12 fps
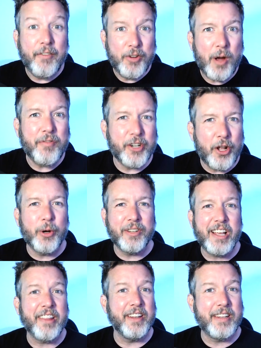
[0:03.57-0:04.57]
Have you ever
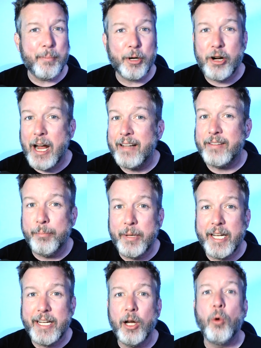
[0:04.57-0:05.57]
noticed how the Democrats and
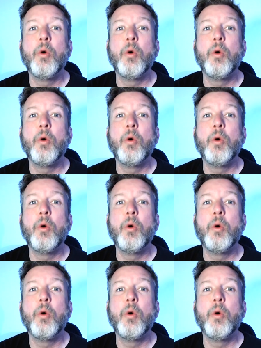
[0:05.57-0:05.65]
media